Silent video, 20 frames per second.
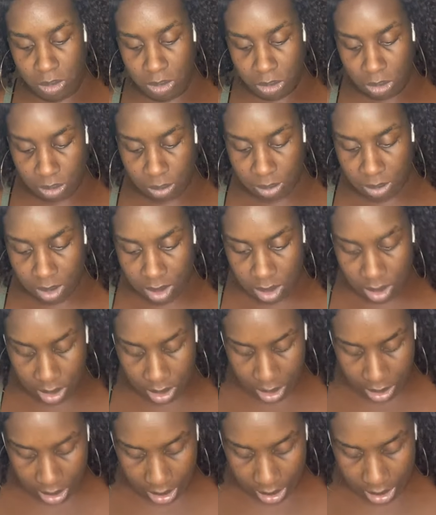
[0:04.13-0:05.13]
Oops, this
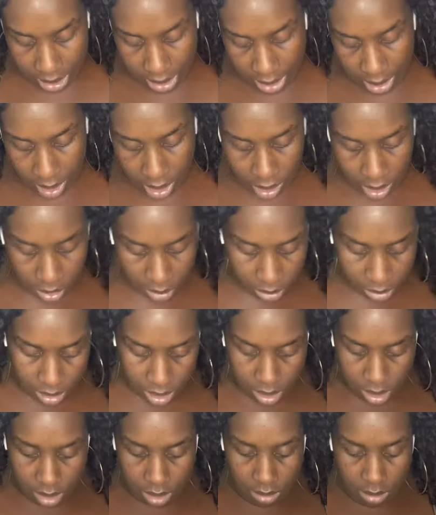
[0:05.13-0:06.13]
is Adana,
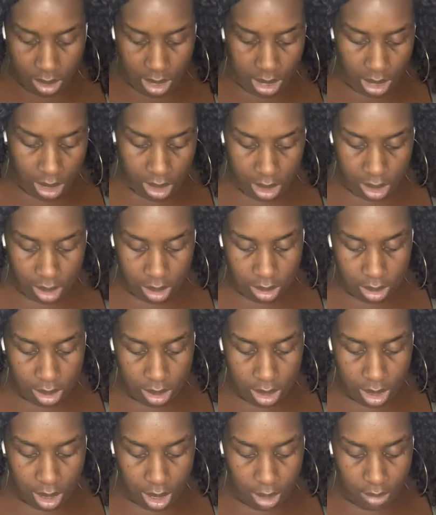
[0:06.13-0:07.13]
also known as
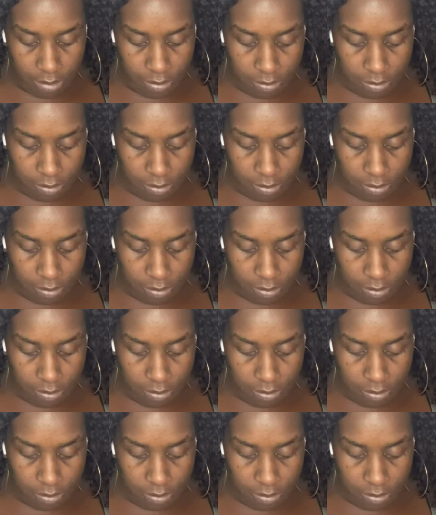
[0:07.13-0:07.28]
the